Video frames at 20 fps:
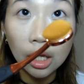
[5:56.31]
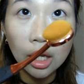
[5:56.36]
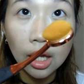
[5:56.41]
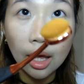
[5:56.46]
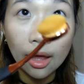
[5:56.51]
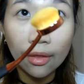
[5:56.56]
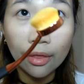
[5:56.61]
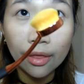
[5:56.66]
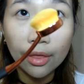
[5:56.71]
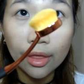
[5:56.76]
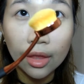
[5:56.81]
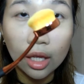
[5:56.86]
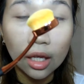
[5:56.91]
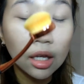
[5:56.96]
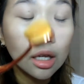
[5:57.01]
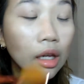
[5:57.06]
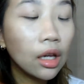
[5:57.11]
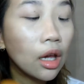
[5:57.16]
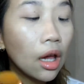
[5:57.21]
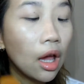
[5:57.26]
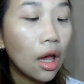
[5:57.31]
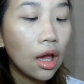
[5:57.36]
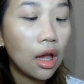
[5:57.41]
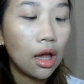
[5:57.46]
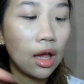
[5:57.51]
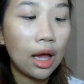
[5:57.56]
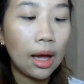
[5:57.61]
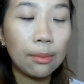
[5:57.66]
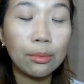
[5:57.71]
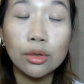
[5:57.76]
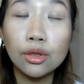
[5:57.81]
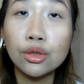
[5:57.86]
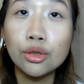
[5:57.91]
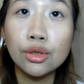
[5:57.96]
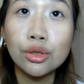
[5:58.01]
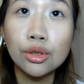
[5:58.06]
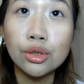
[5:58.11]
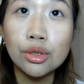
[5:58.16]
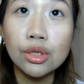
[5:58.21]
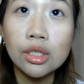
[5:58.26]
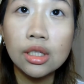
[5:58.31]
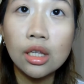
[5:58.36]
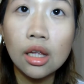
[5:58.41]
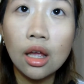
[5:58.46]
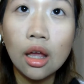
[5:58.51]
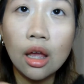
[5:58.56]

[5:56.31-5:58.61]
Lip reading: I think. I'm going to use